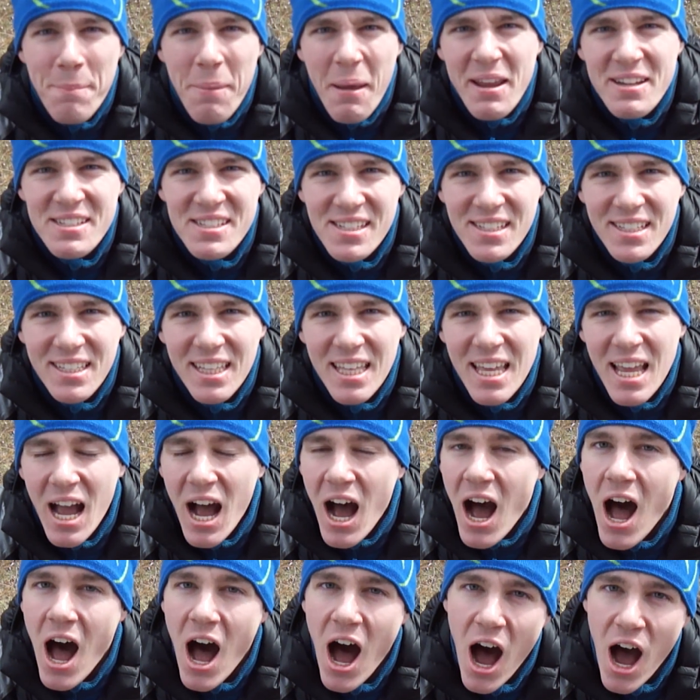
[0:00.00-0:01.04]
basically
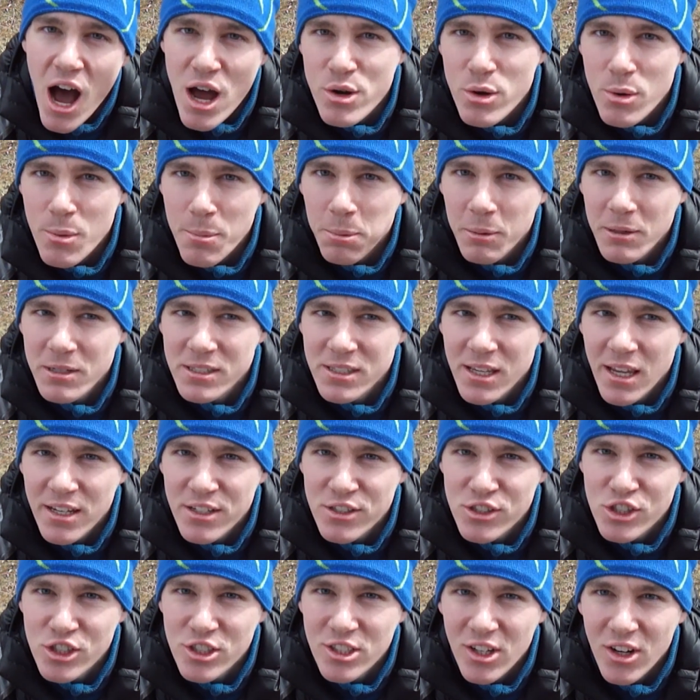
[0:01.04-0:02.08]

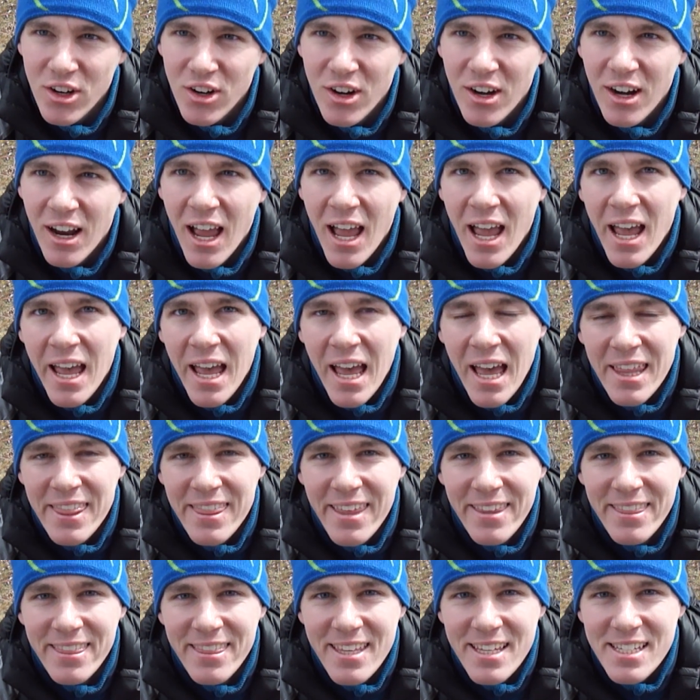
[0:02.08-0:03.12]
100% sure
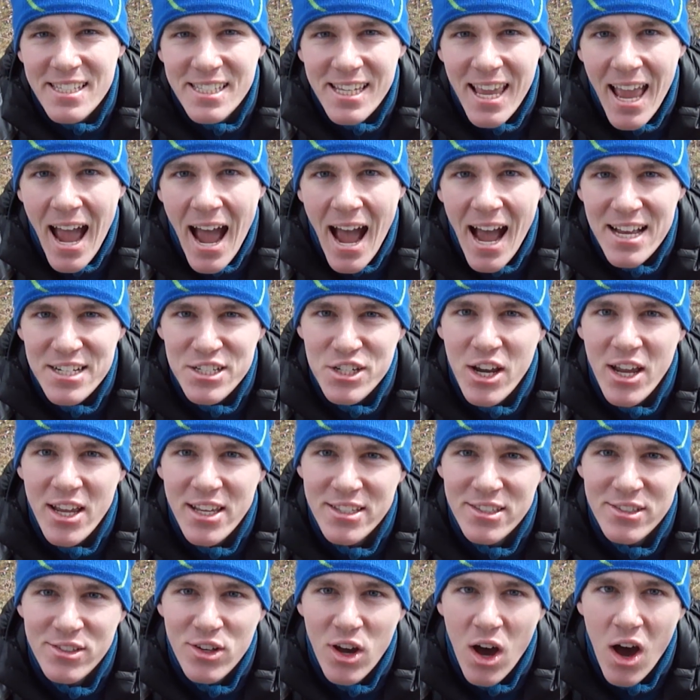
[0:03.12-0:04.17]
that this cache
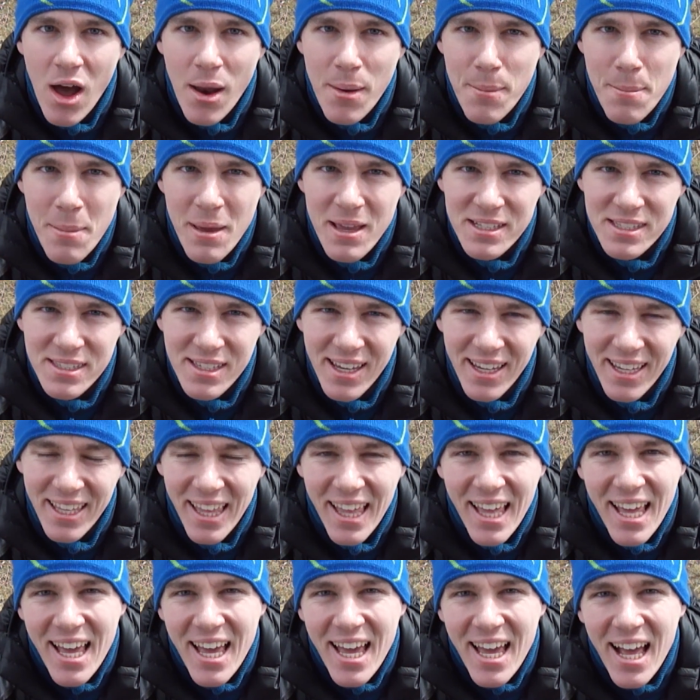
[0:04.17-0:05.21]
has gone missing.
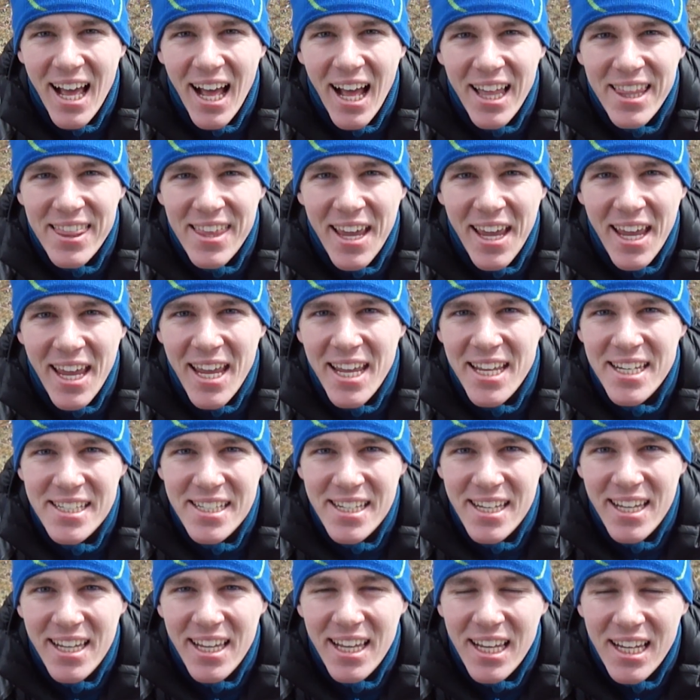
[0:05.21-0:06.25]
The
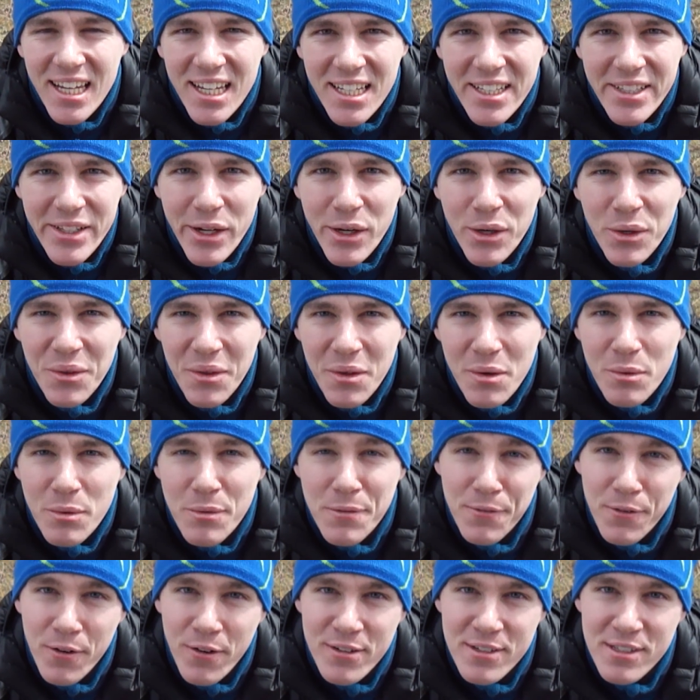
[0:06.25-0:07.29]
hint clearly
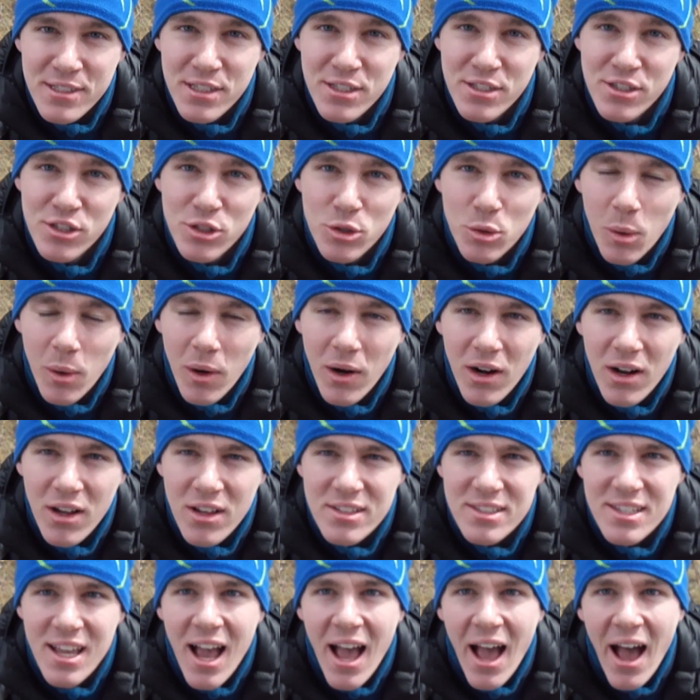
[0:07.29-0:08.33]
refers to
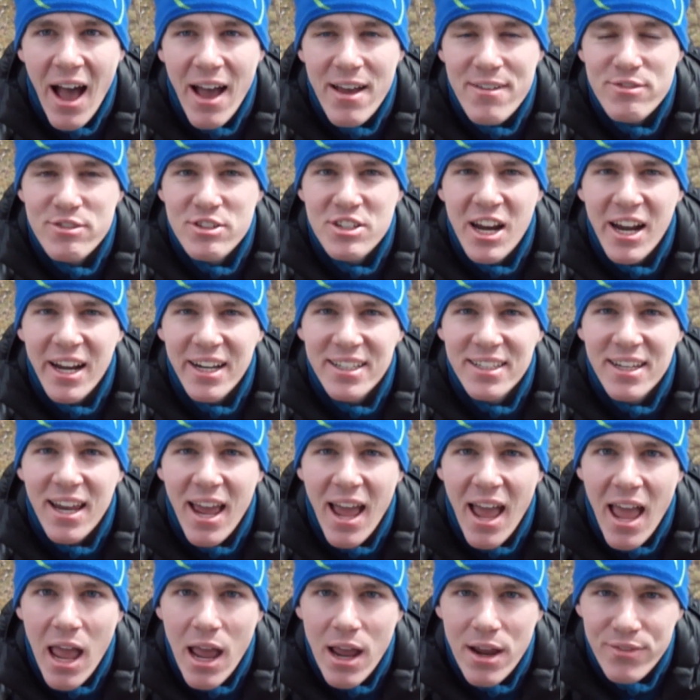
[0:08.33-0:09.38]
squirrels. I've checked
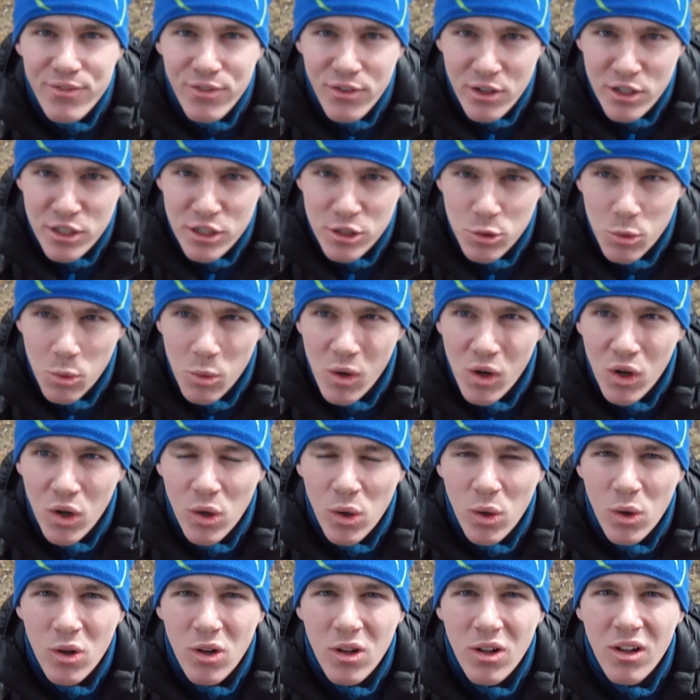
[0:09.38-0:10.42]
every squirrel
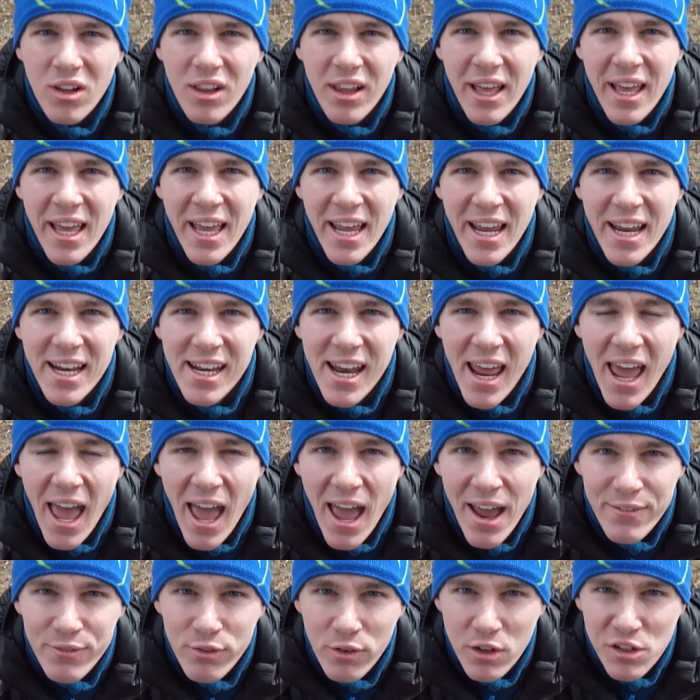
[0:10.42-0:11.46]
hole in
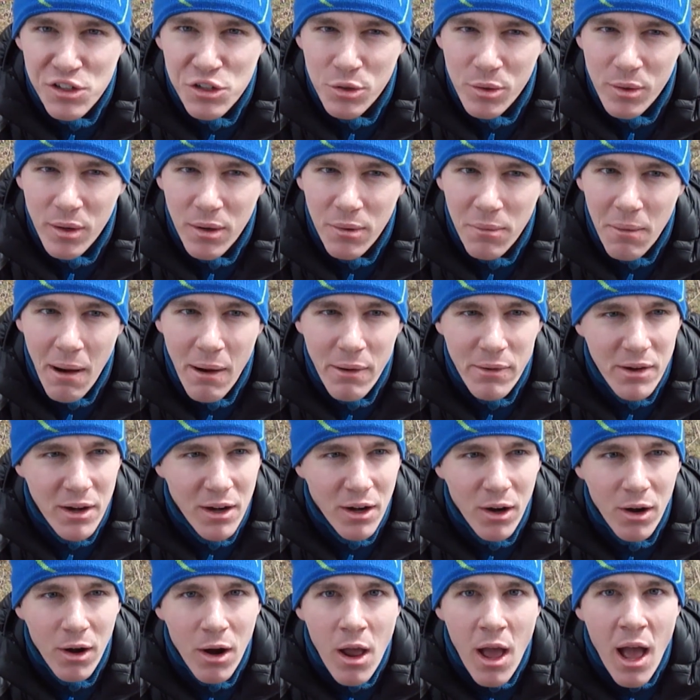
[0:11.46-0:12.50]
every tree around
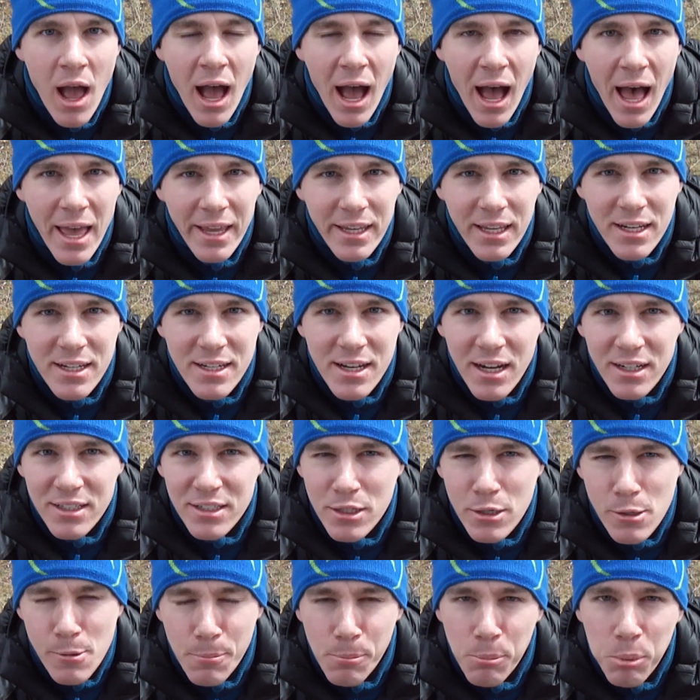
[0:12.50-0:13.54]
here. I
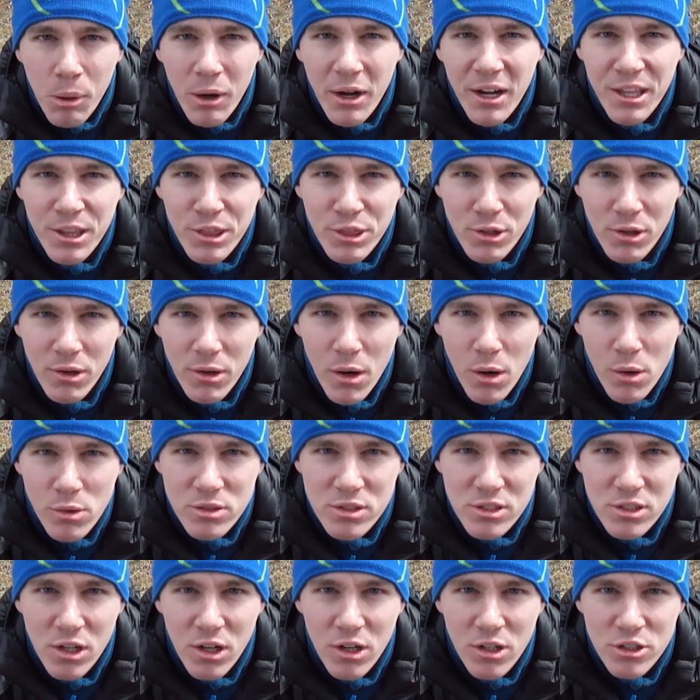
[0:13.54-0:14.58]
conducted a pretty thorough
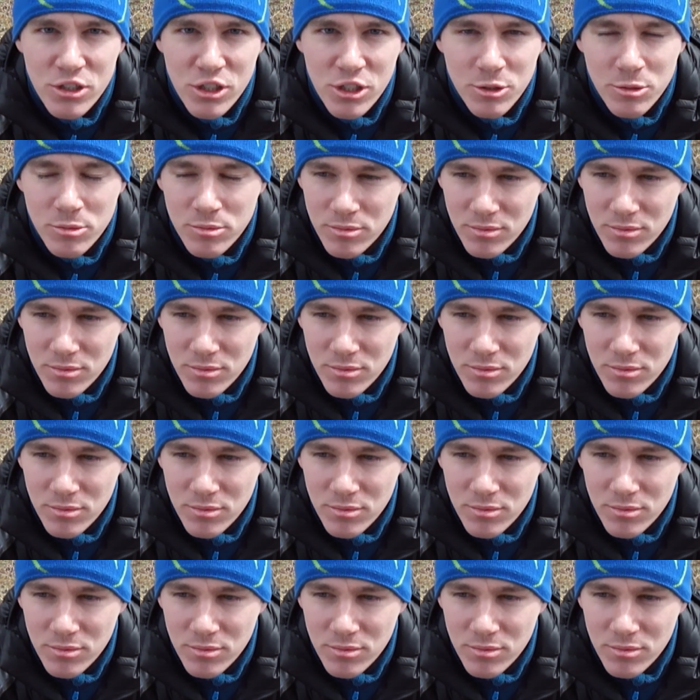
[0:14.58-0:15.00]
search.